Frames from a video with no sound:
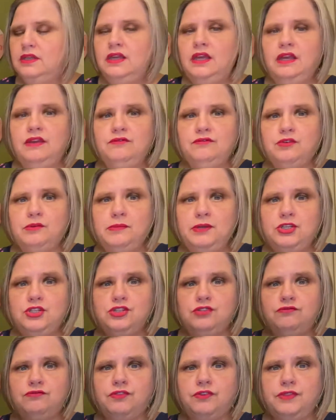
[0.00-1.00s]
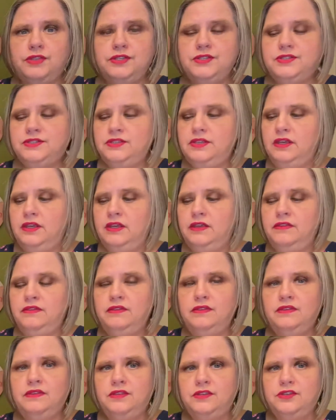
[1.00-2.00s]
information for this
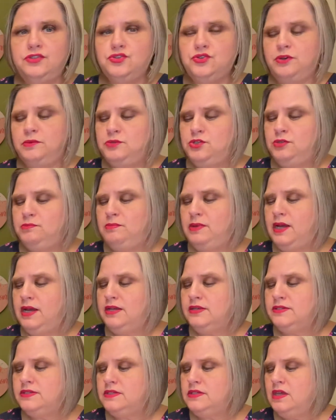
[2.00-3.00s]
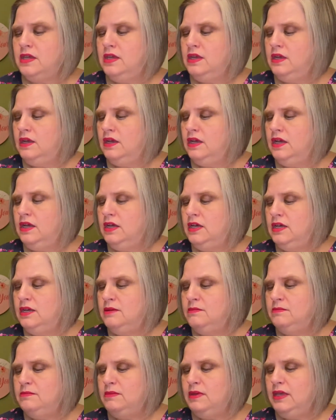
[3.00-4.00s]
in the description box,
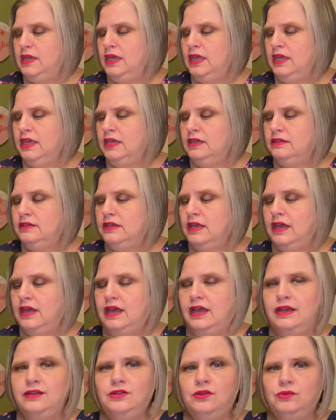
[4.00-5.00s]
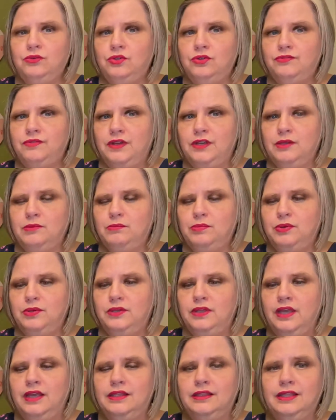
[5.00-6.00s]
um, and I don't know if I can put
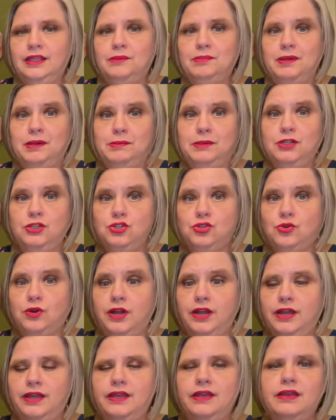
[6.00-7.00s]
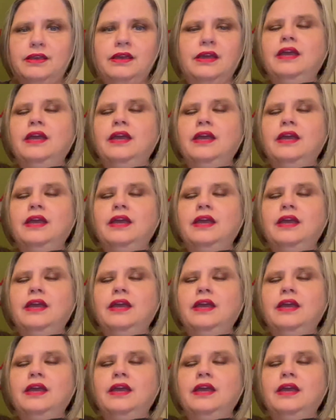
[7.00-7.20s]
a link, but I'm gonna try.